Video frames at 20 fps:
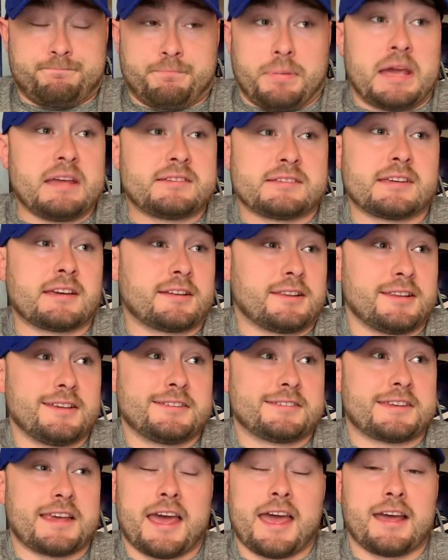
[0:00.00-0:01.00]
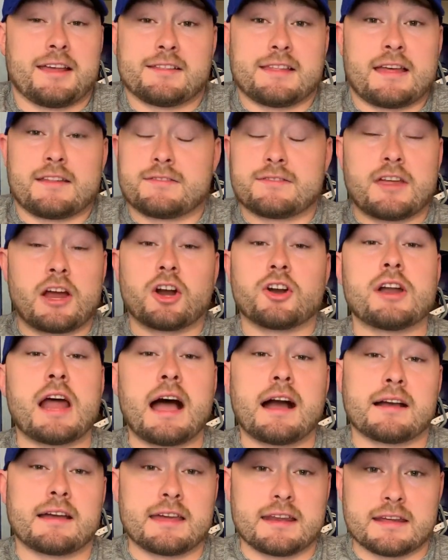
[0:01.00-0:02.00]
basically saying that they're
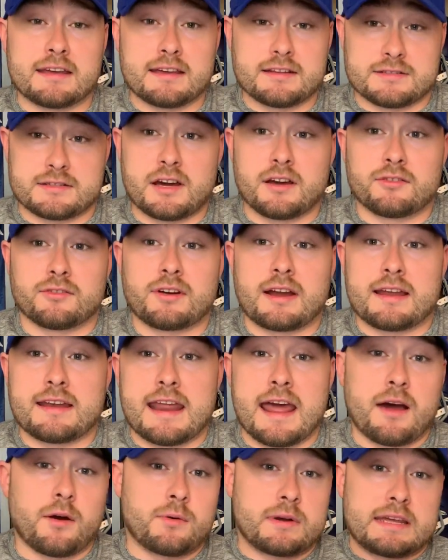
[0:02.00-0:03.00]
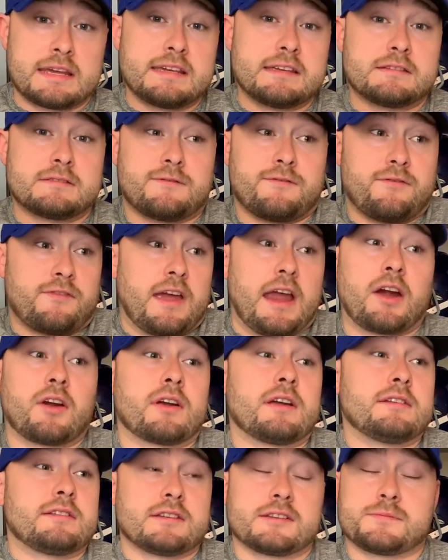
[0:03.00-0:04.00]
not getting it done right now, and he's
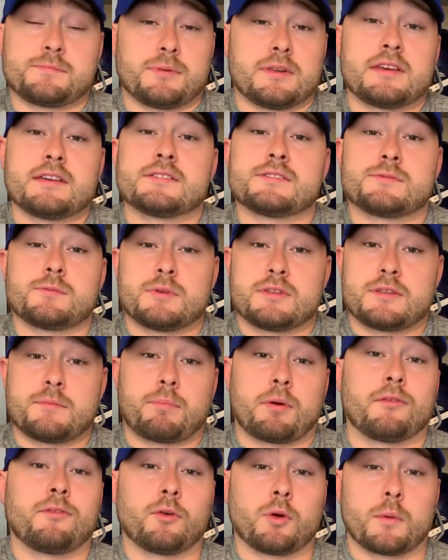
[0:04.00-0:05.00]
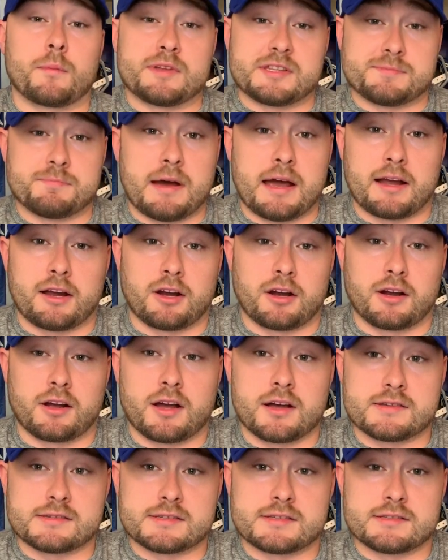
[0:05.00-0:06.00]
very displeased with the performance by Kirk
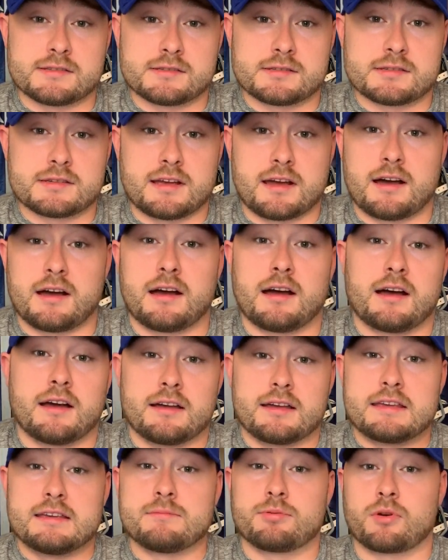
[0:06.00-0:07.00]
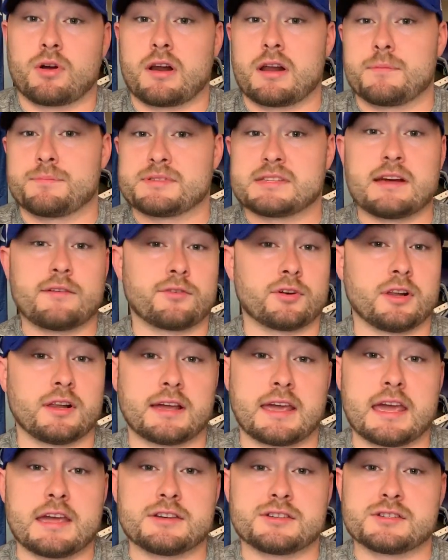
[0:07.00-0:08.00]
Cousins. He brought up several
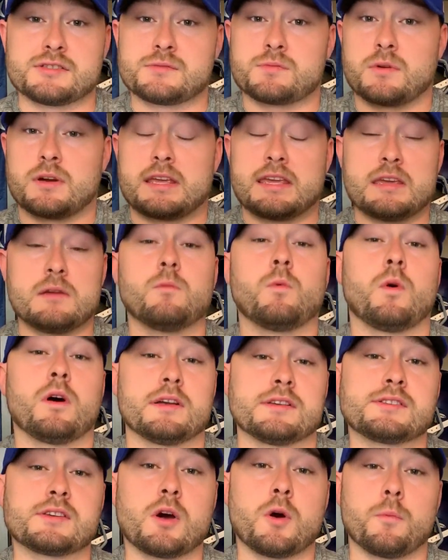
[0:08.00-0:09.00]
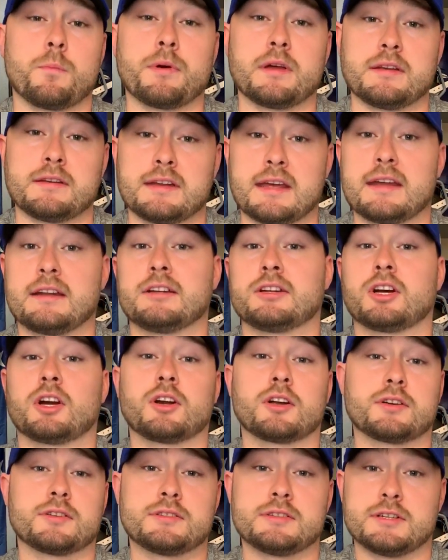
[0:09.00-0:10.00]
occasions where he was open and
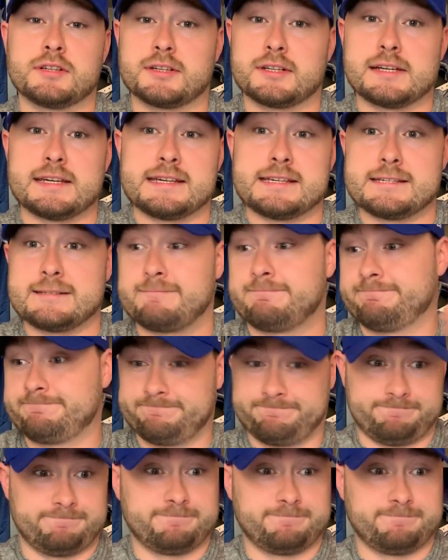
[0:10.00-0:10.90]
Kirk took a